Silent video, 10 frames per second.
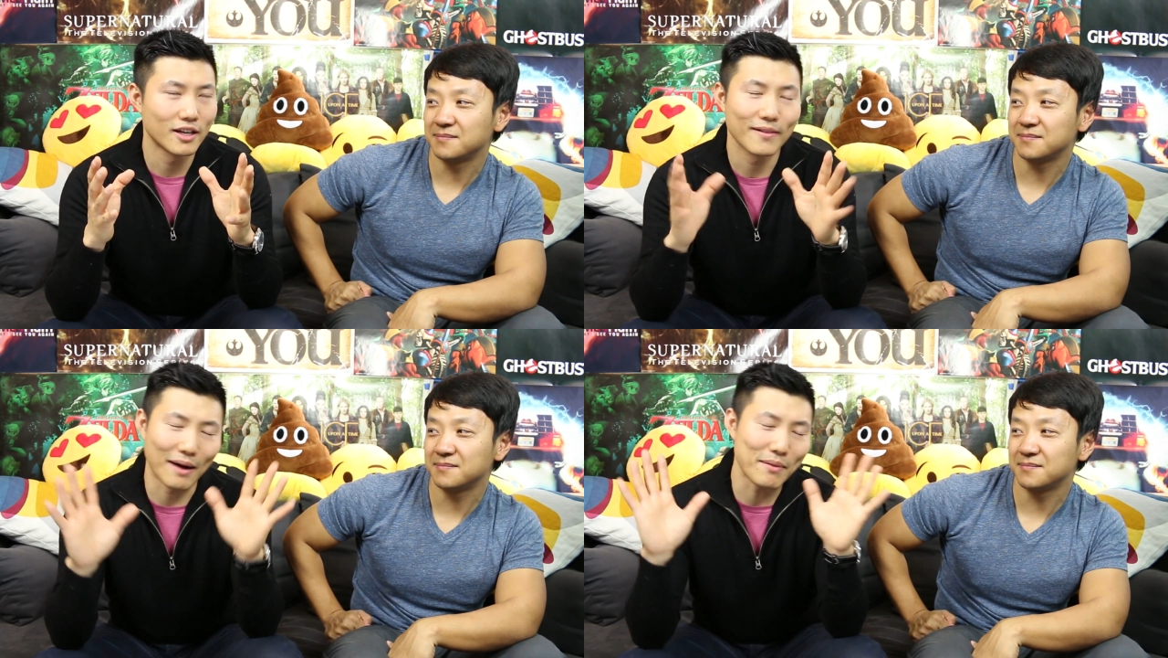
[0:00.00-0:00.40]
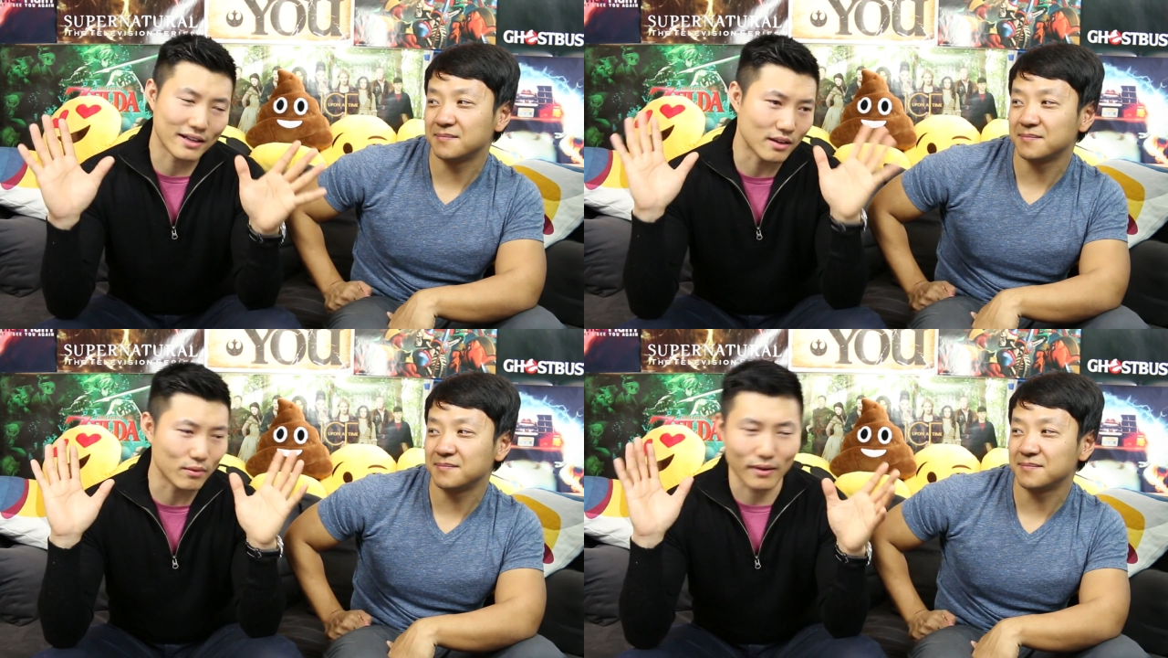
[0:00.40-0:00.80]
Speaker 1: I'm
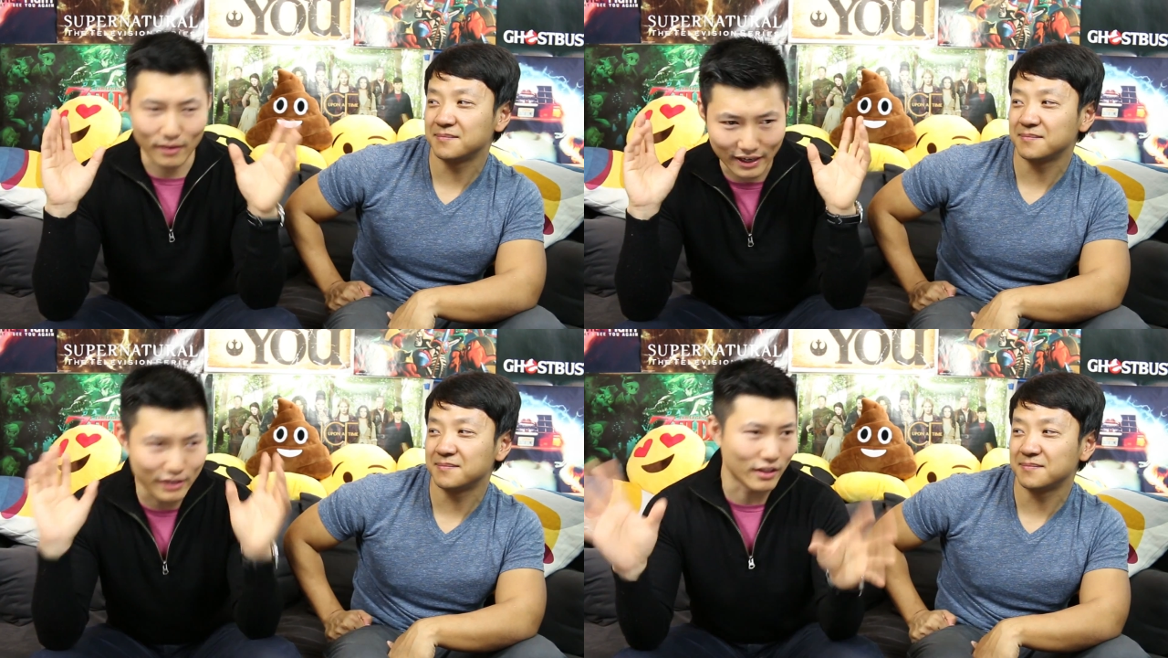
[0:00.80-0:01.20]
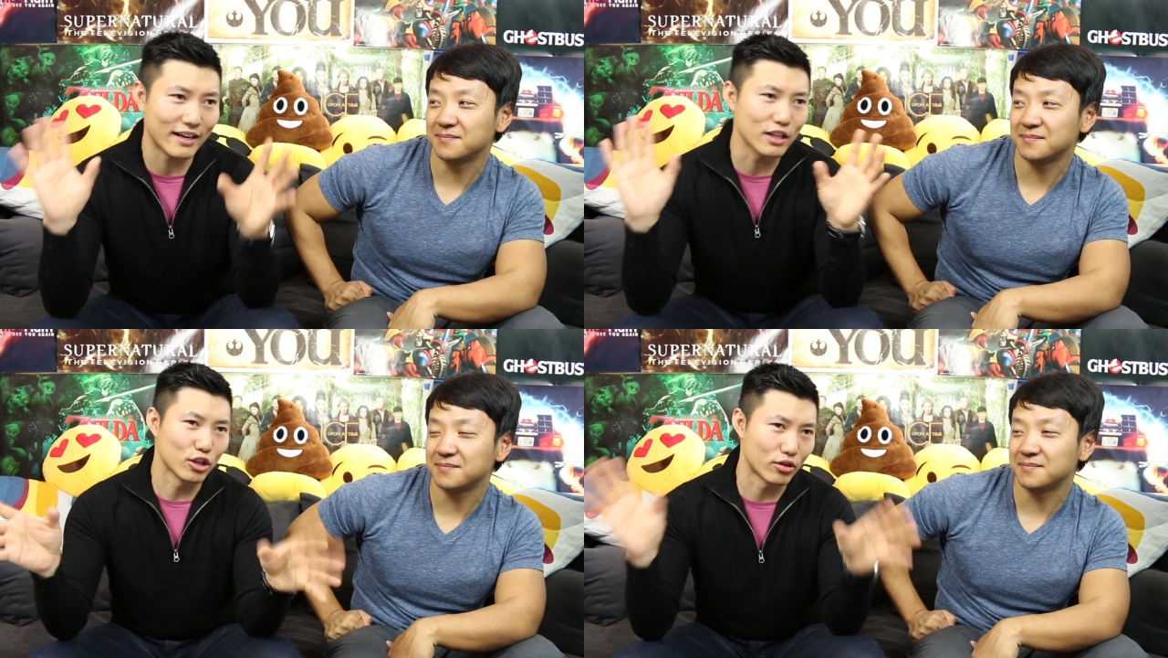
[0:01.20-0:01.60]
not. Wait, wait, I didn't. I
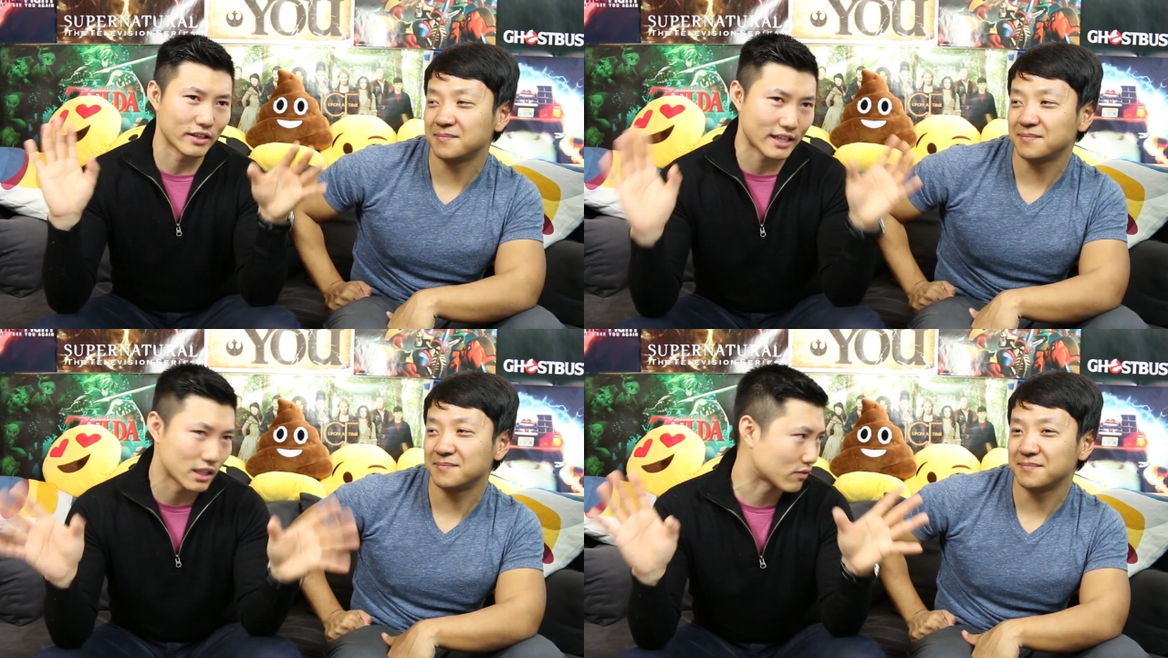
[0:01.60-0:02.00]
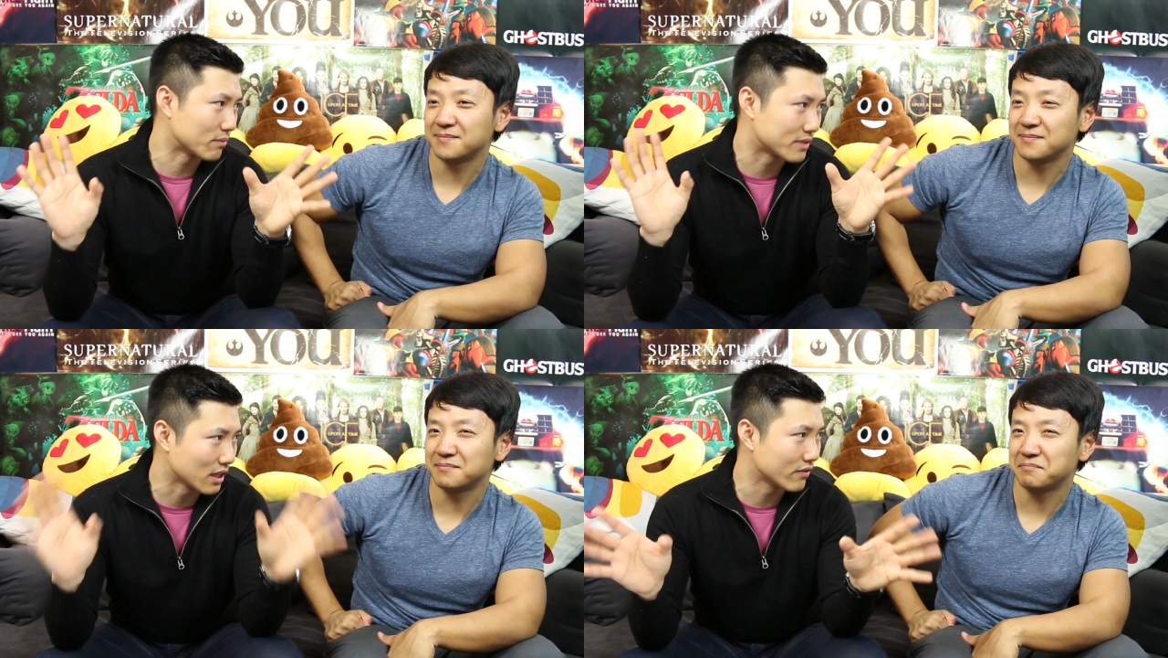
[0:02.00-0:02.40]
didn't learn to kiss from
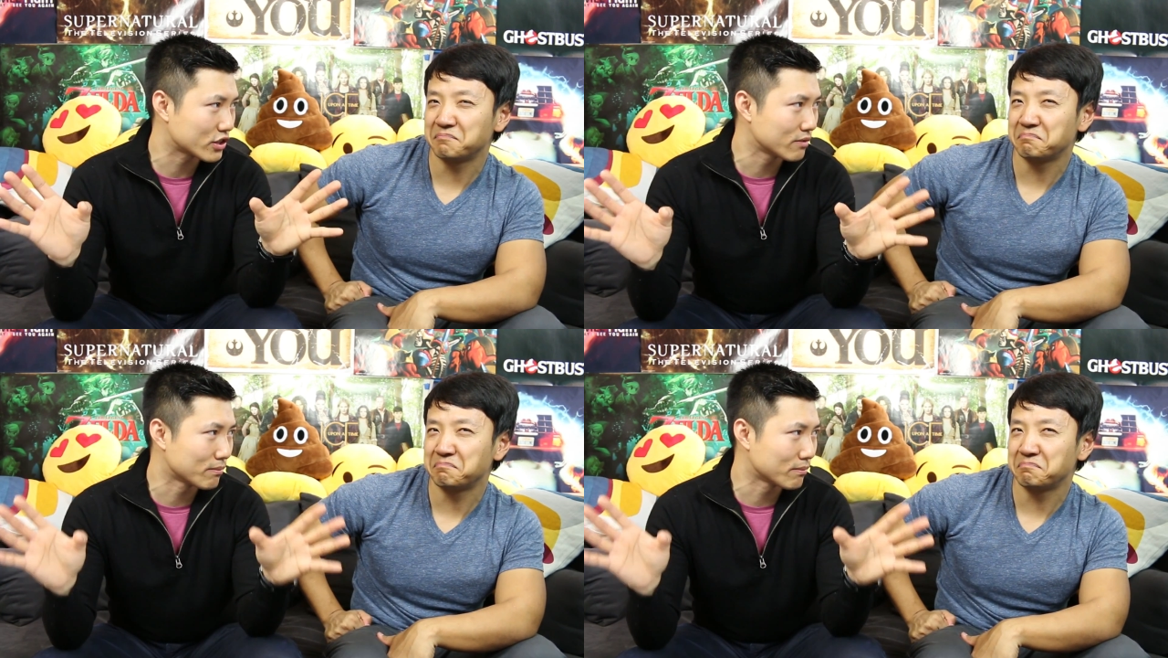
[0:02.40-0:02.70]
television,